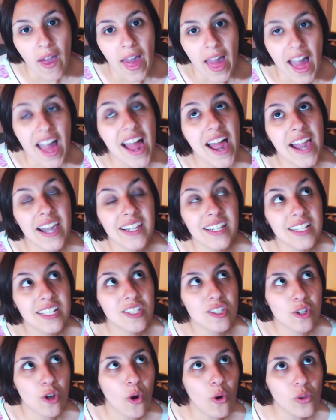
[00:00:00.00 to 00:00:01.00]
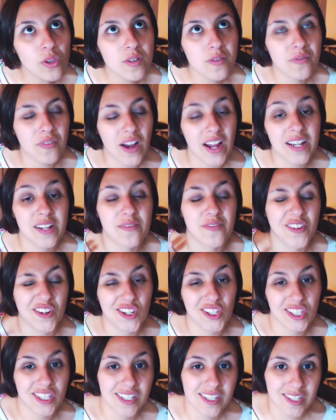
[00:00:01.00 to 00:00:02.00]
And it's totally fine if you're
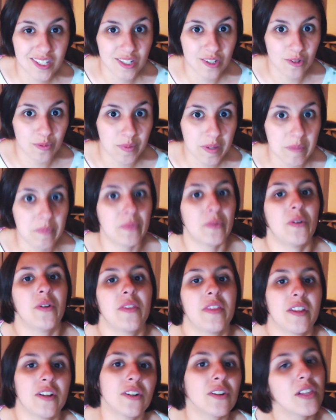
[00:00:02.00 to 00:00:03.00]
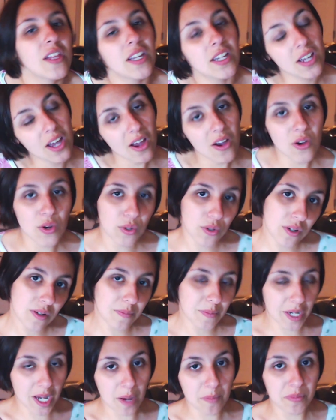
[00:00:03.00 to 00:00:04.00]
at least two people, and then you're like, oh, go home
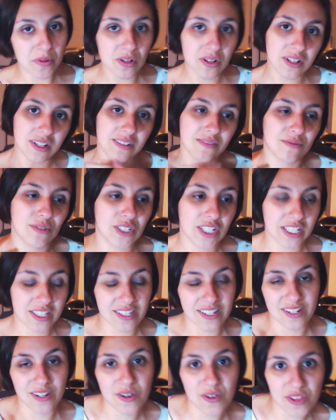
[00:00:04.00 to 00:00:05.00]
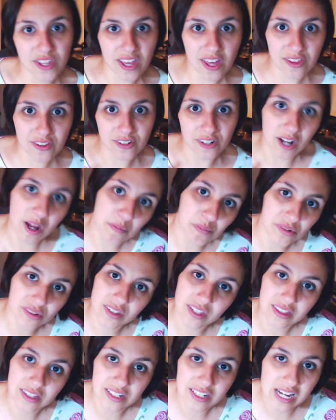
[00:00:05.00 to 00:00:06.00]
a couple and we'll get to know the other couples
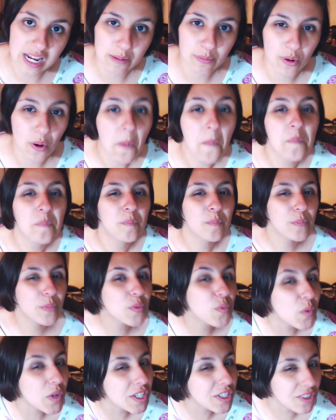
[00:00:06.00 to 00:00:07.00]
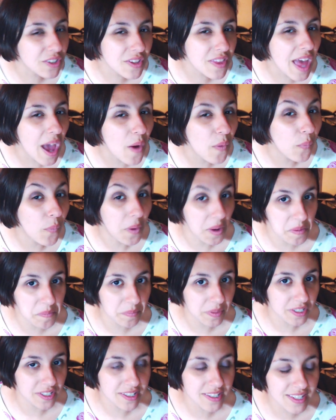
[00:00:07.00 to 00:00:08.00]
at the table. But when you're that one
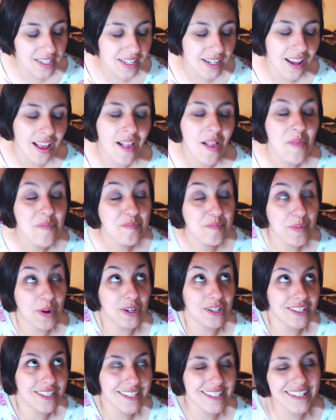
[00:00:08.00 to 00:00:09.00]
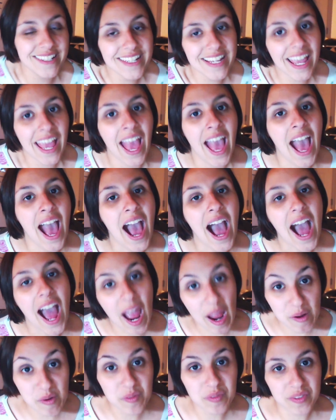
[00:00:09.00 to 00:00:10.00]
person, personally,
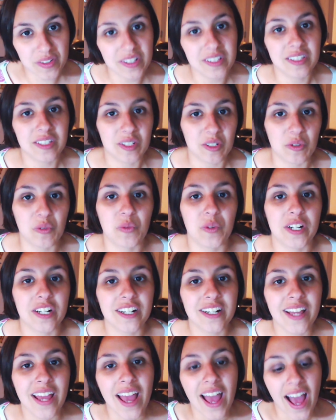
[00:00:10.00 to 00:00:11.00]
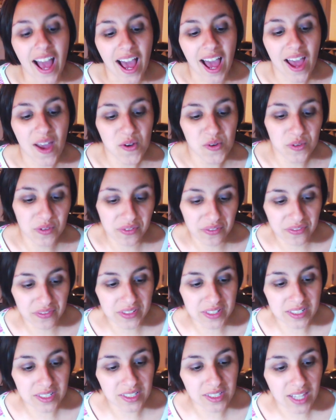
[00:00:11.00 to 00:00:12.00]
I would feel a little weird. I would
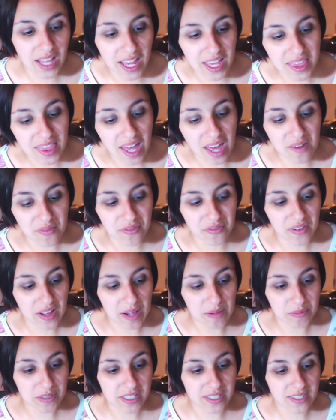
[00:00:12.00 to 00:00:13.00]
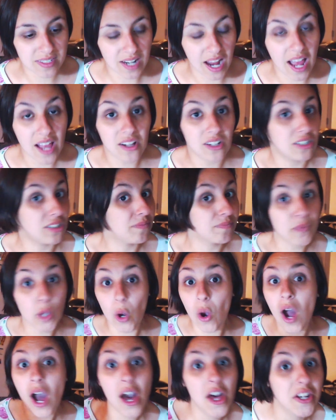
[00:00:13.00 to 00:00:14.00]
feel like that family style.
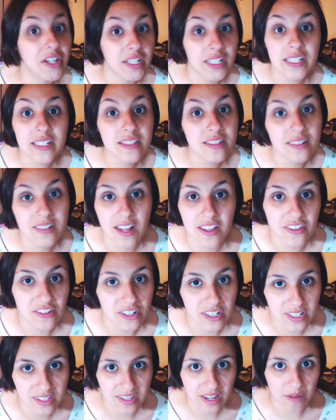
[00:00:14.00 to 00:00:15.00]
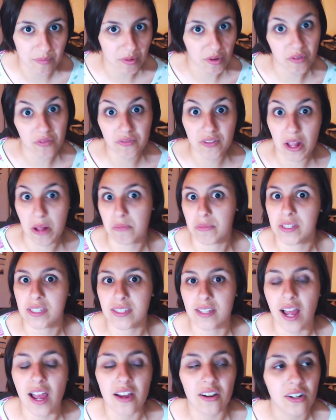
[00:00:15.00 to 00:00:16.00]
Ohana is another example of family
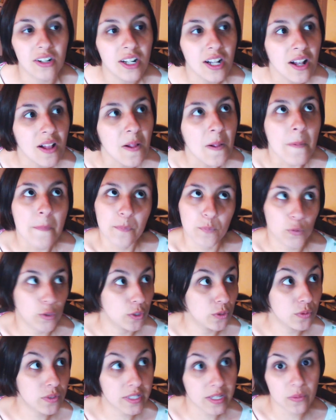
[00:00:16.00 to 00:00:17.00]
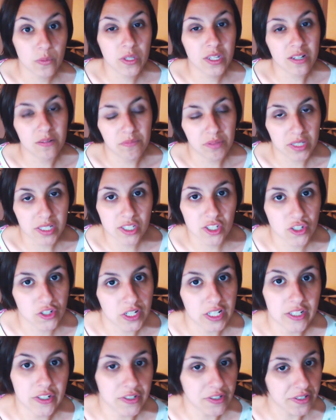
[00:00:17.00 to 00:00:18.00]
style, where you sit with complete
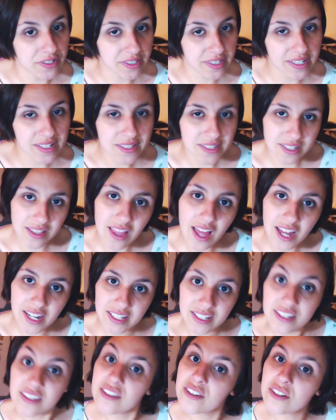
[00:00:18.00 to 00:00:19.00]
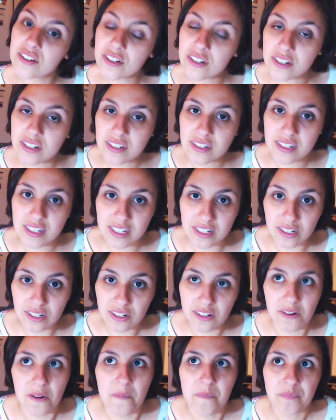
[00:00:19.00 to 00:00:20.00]
strangers. It's a lot easier to deal